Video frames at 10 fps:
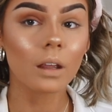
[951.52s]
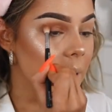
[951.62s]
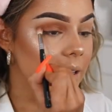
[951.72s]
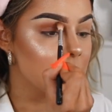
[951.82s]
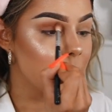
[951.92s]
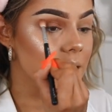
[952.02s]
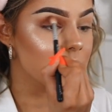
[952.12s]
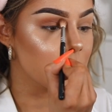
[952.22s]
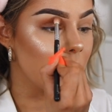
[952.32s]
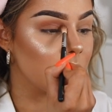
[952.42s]
I made these
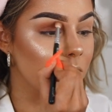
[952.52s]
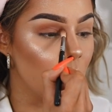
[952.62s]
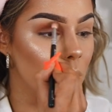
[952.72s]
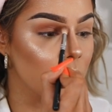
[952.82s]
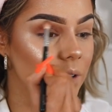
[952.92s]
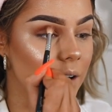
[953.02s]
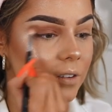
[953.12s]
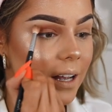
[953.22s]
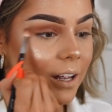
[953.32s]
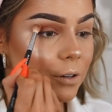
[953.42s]
palettes as well for the
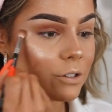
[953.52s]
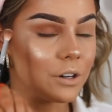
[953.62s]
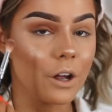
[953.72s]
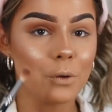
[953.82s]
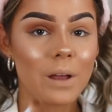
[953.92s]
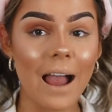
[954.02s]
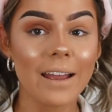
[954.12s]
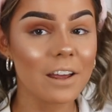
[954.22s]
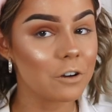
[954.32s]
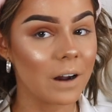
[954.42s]
everyday use. You know, you
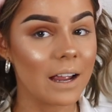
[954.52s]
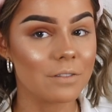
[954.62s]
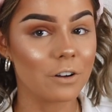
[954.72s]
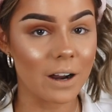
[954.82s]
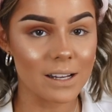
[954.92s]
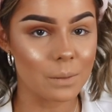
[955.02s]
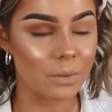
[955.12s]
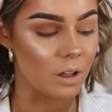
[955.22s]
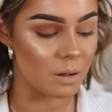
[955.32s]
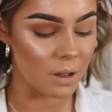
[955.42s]
can get creative and crazy
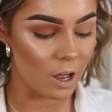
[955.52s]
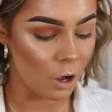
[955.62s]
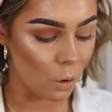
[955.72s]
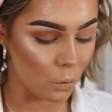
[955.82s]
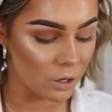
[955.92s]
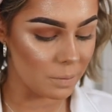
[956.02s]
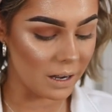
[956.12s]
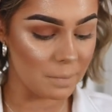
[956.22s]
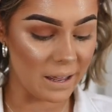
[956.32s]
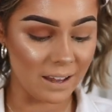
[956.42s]
with them, or you can be
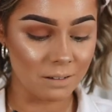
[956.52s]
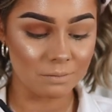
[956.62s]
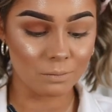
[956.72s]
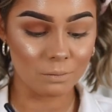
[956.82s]
like me,